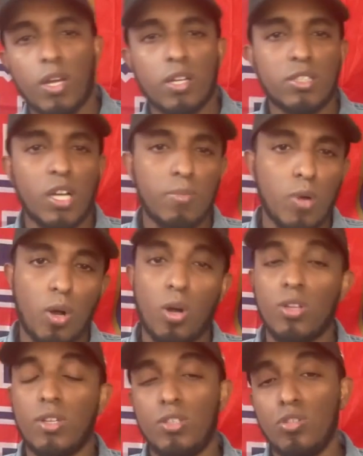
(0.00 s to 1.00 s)
got to talk about
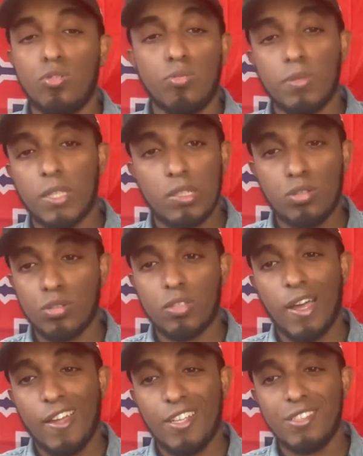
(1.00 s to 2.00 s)
all the new potential
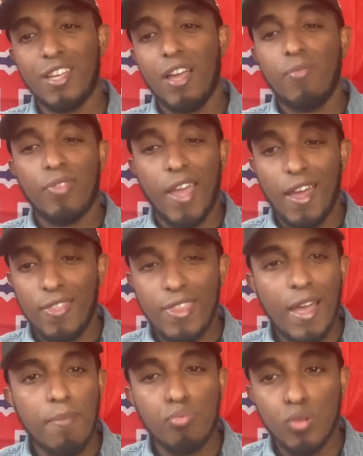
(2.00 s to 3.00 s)
signings, and
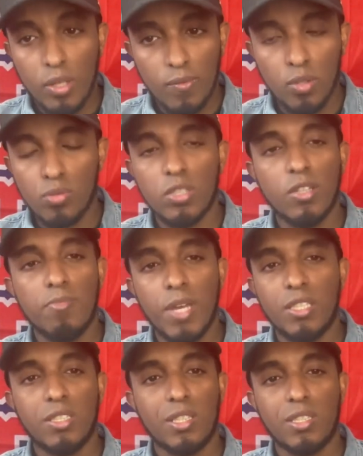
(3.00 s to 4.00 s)
that preview to the
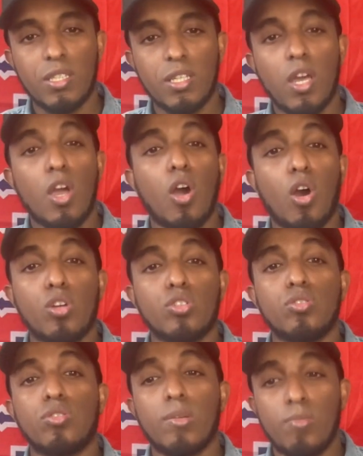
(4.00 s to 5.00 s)
Man City
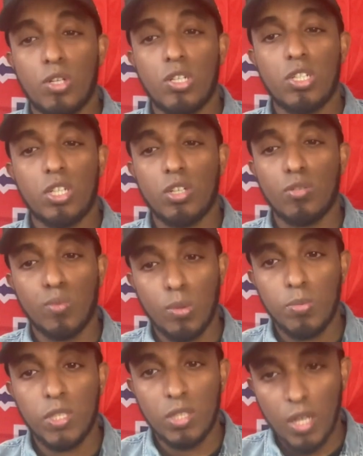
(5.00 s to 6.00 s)
Arsenal Community Shield
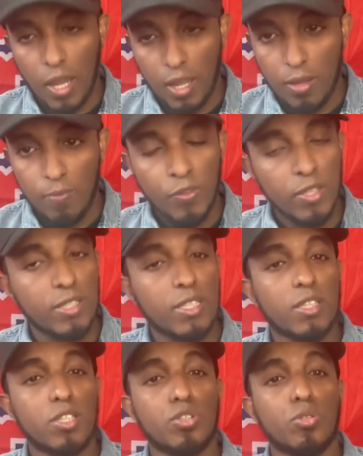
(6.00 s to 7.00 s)
will be tonight. Let's
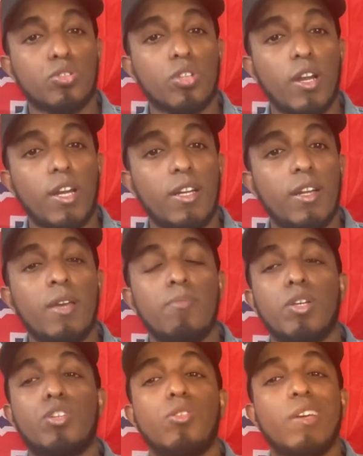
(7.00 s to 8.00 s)
get the show started.
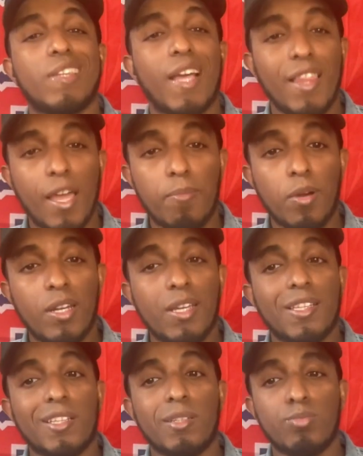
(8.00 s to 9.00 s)
Make sure you hit that like button,
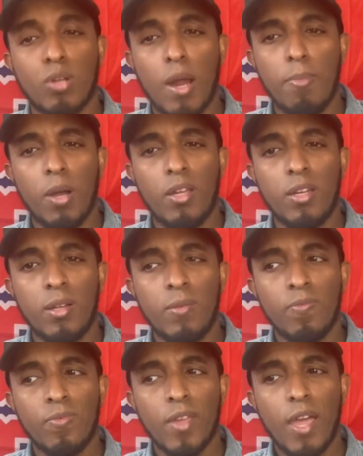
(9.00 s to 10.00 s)
hit that subscribe button.
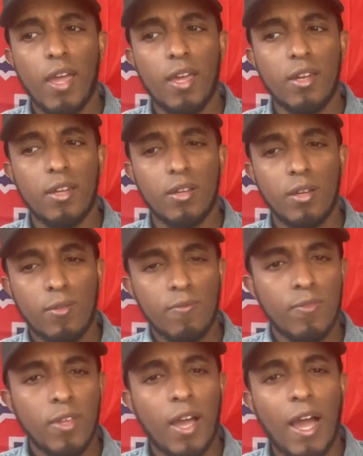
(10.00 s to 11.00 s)
And
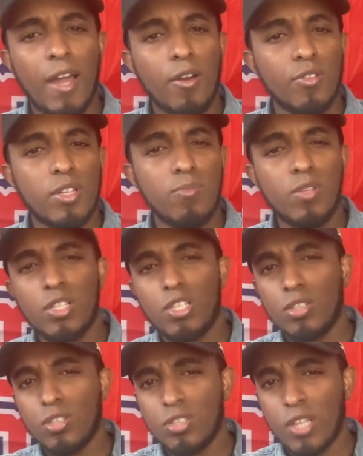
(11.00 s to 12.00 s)
I know the Community
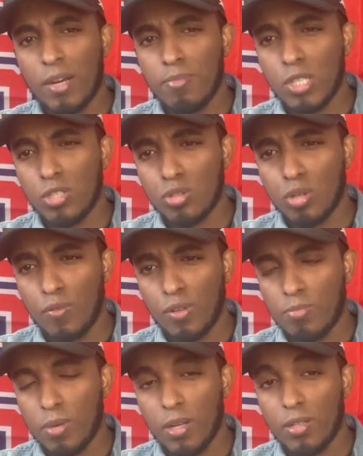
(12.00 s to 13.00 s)
Shield is not a major
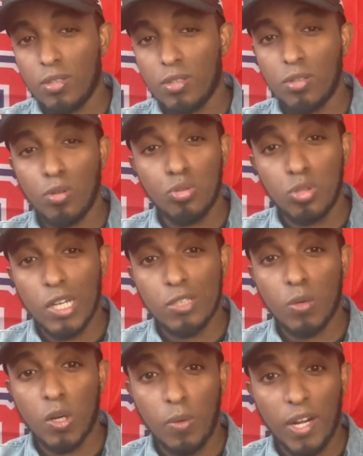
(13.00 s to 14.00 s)
trophy, but don't you
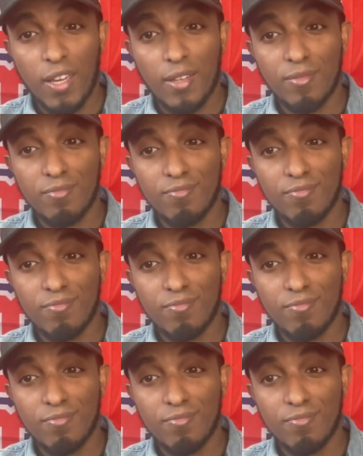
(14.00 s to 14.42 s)
guys want to win it?